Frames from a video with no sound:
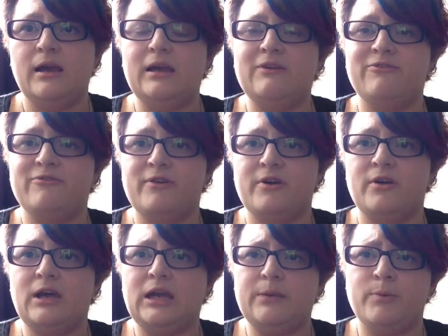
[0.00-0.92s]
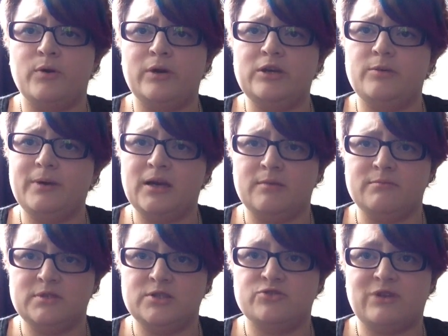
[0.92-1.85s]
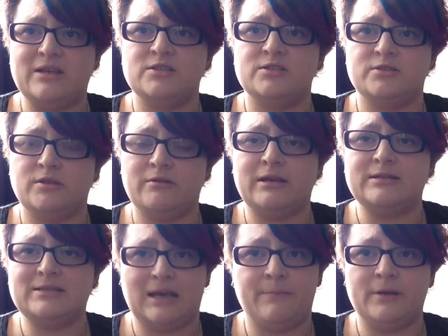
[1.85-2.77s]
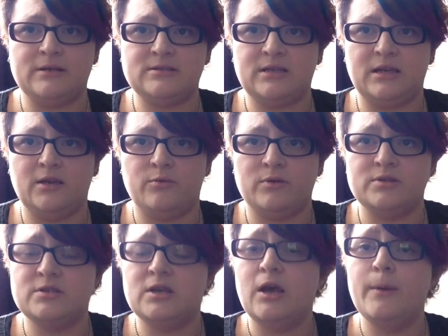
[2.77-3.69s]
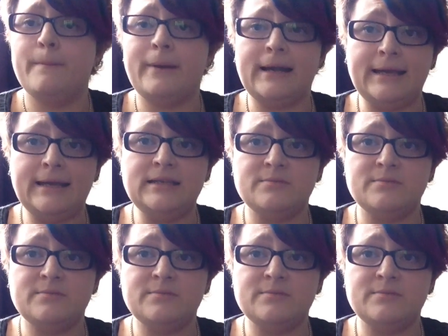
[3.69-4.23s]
If at any point you become distressed during a tapping sequence, please,